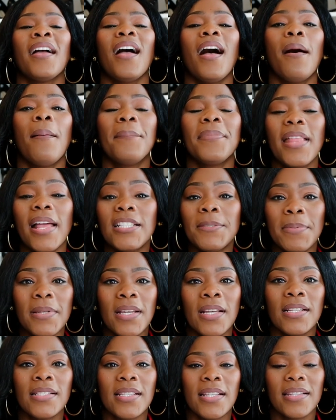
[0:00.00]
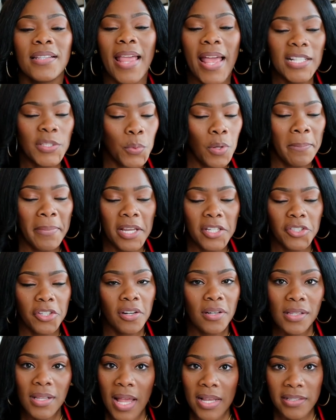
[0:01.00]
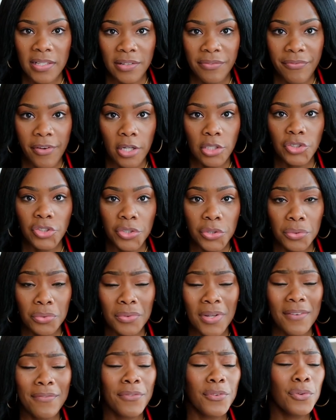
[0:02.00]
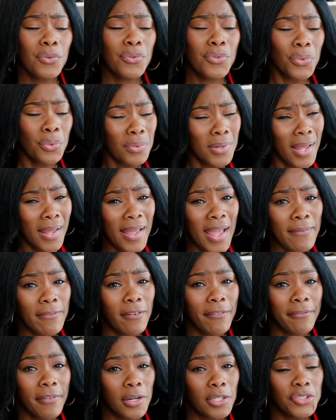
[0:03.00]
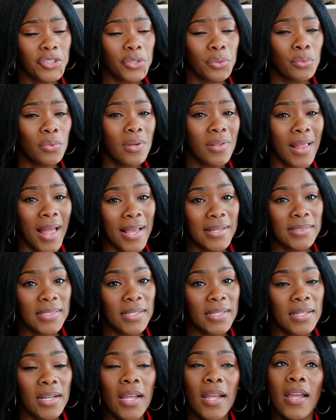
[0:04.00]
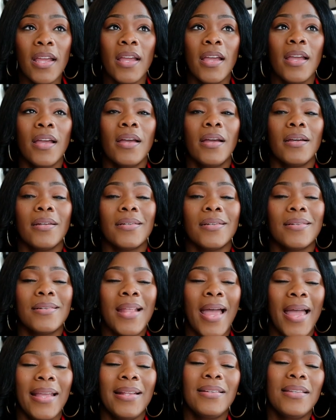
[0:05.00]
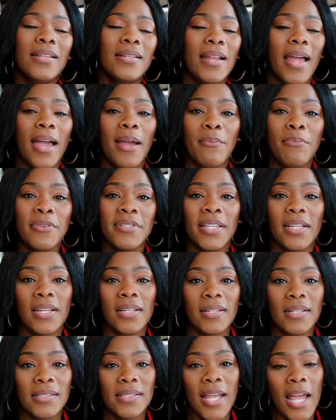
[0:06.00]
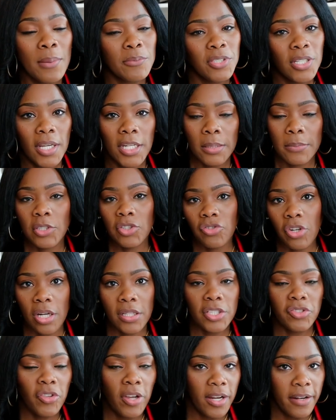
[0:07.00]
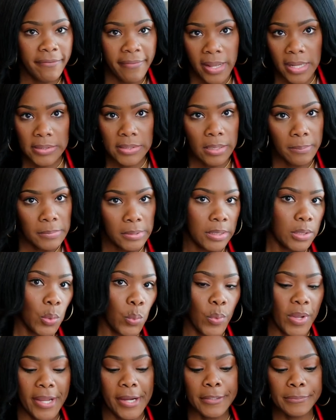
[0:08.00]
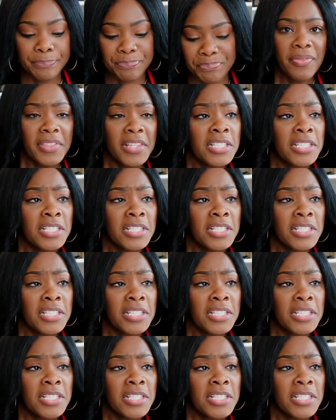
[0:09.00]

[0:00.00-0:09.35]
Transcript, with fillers: um, that's because that's what makes your closet functional. If you do not have a functional closet, ninety-nine percent of the times you're going to be struggling trying to find something to wear.